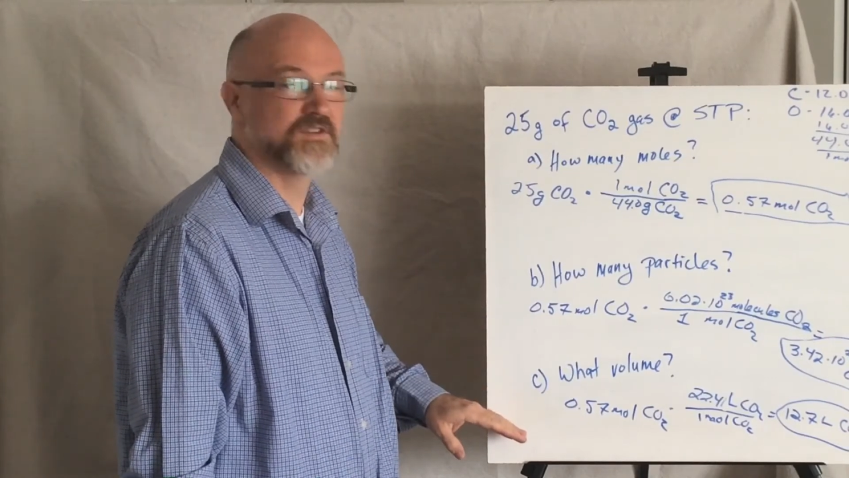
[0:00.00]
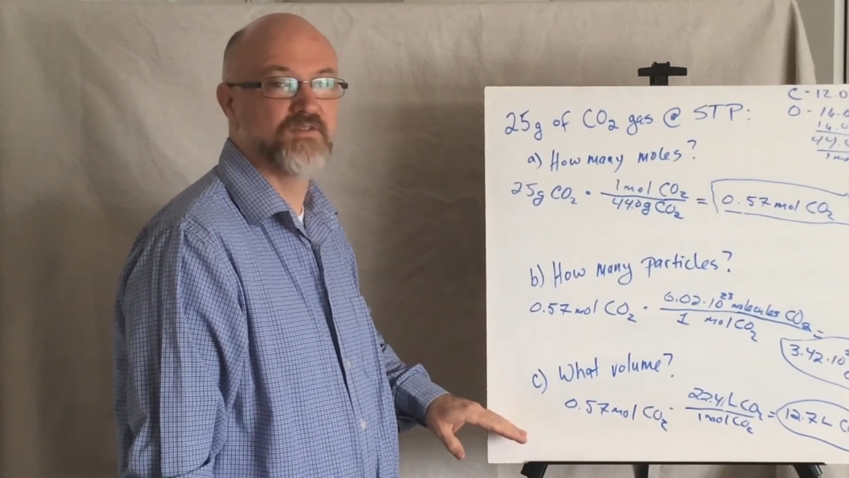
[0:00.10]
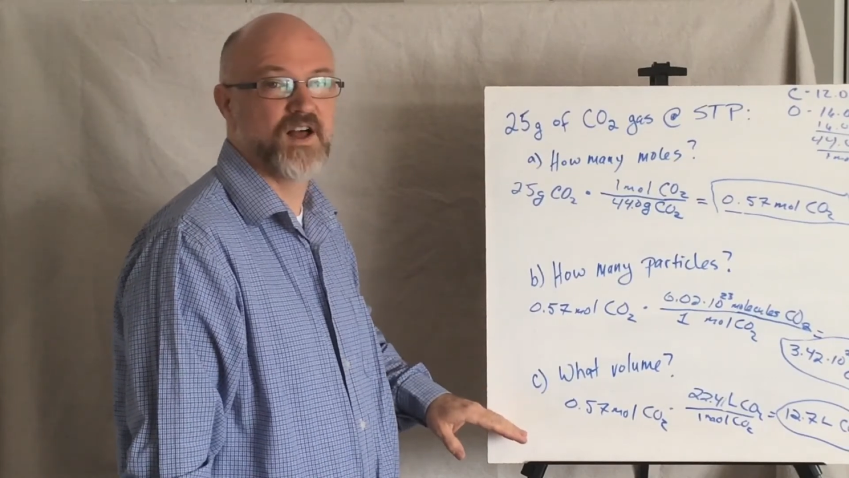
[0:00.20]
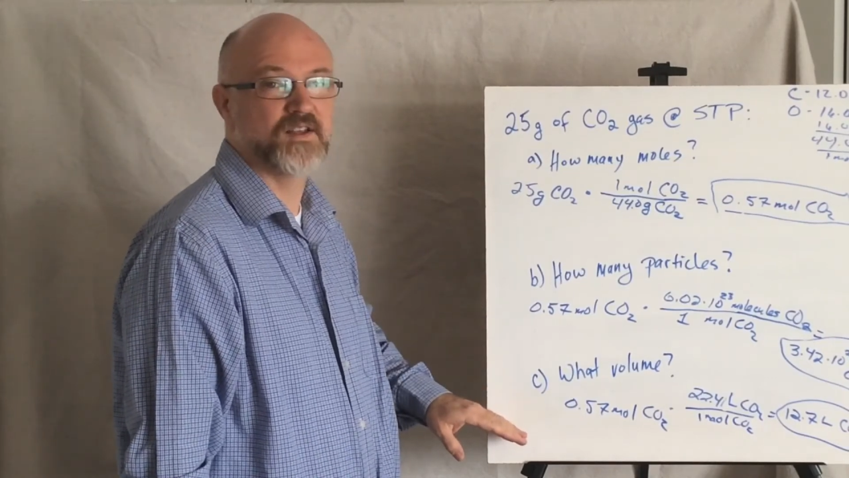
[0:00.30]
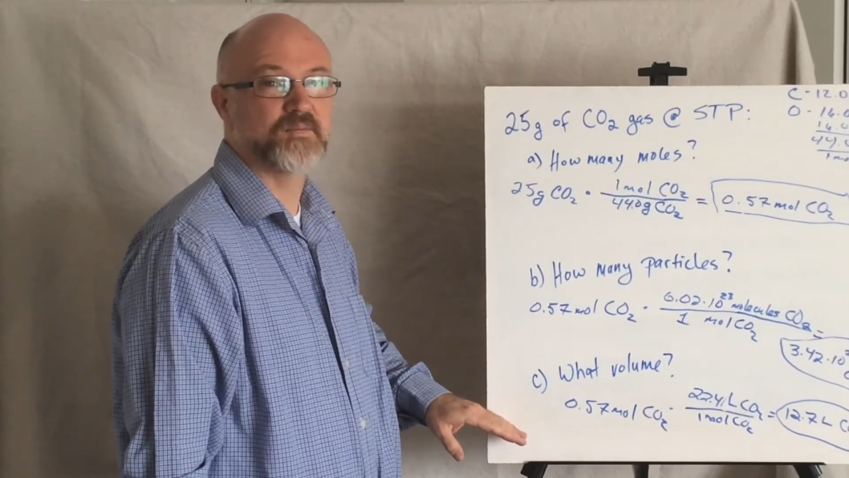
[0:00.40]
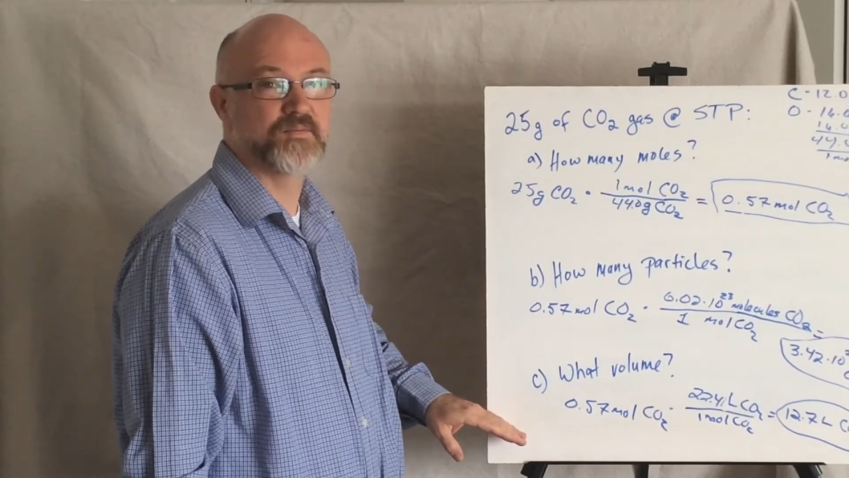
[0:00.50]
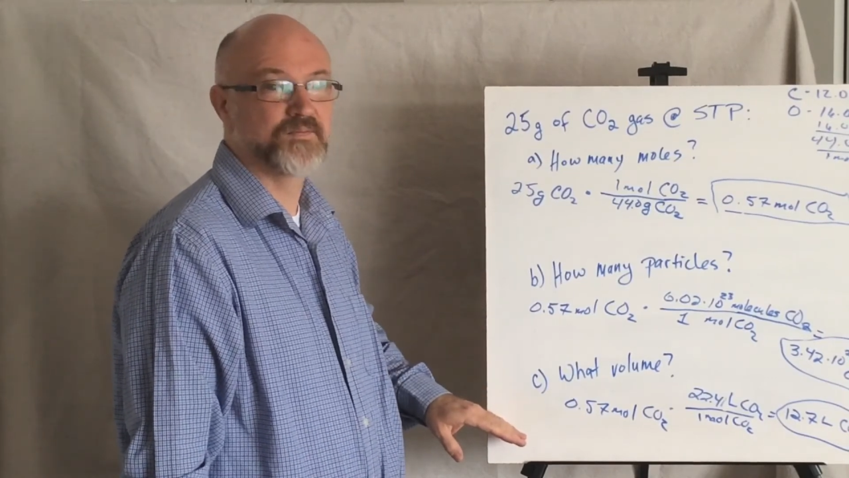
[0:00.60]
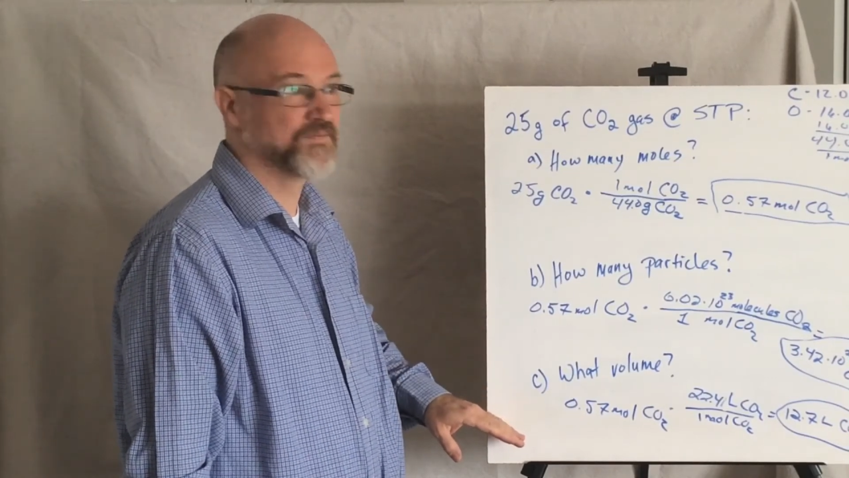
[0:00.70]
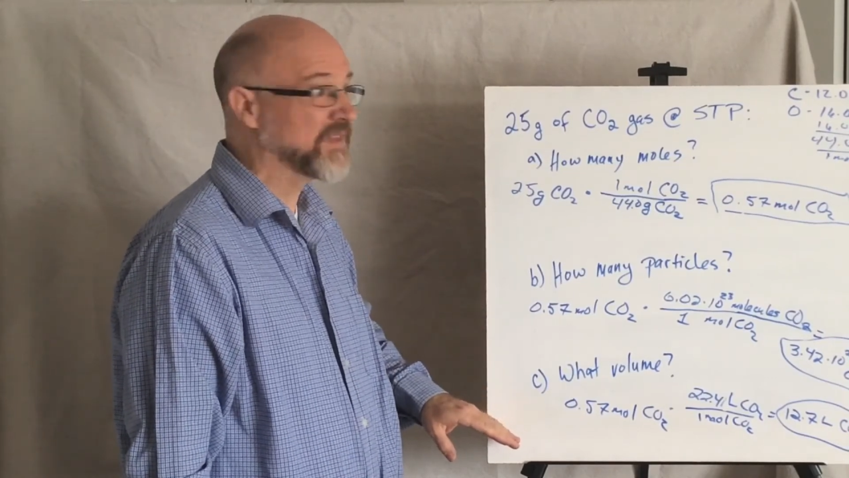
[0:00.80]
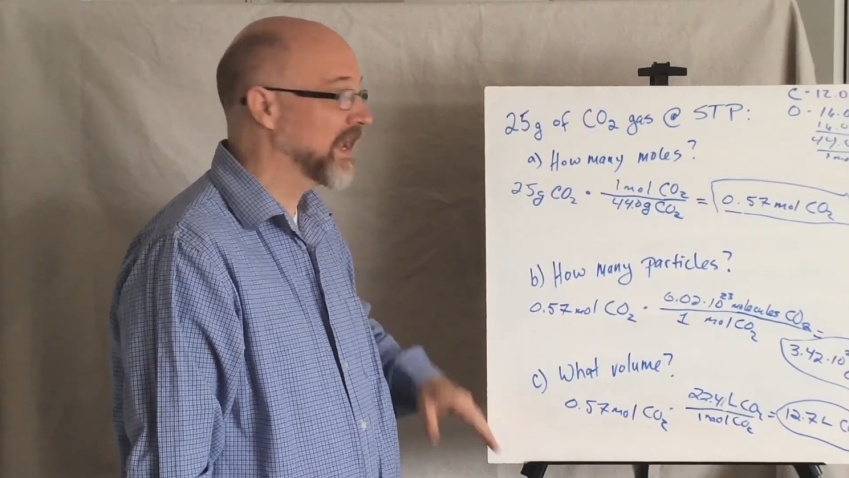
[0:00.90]
to volume.
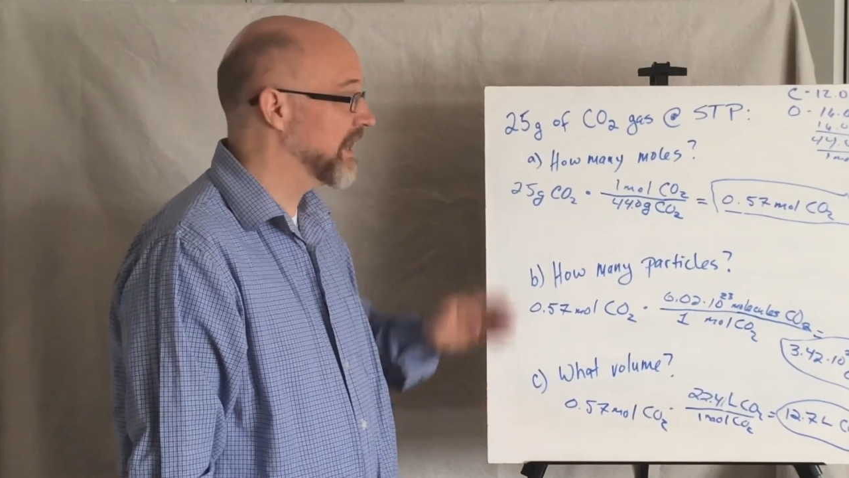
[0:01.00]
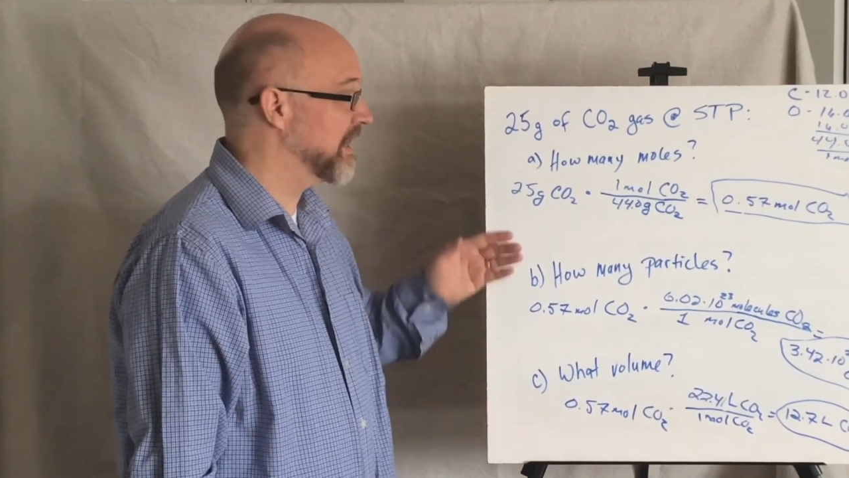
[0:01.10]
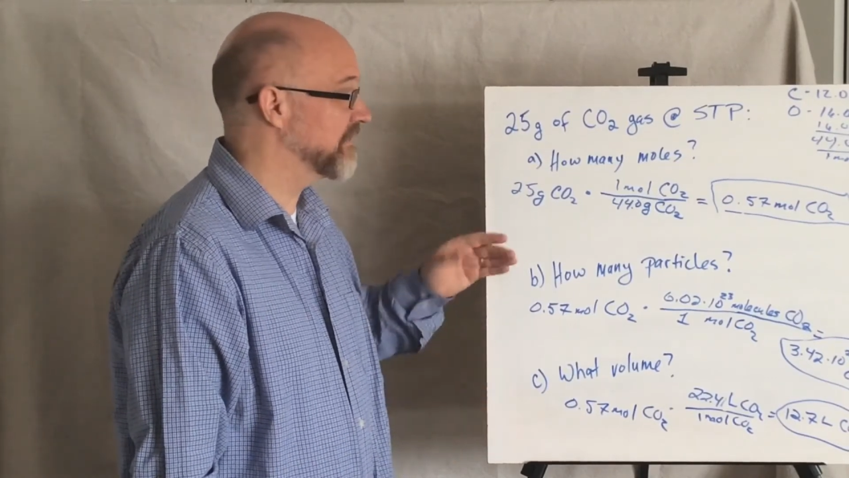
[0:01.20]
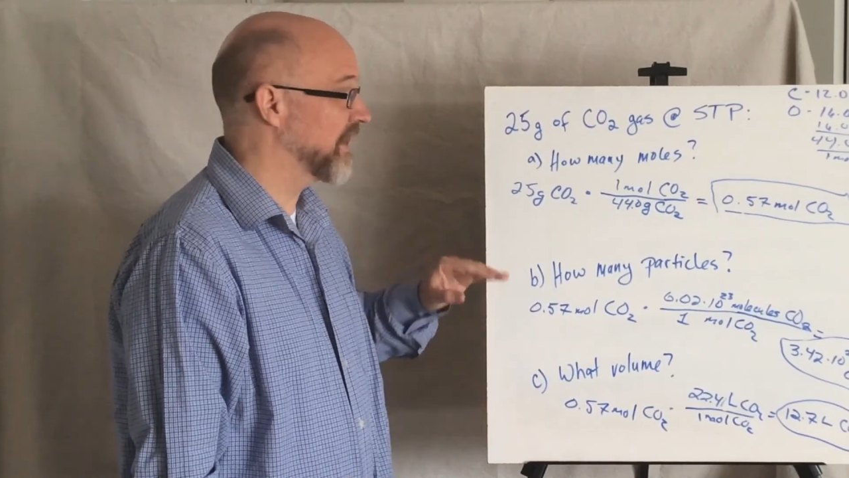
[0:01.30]
If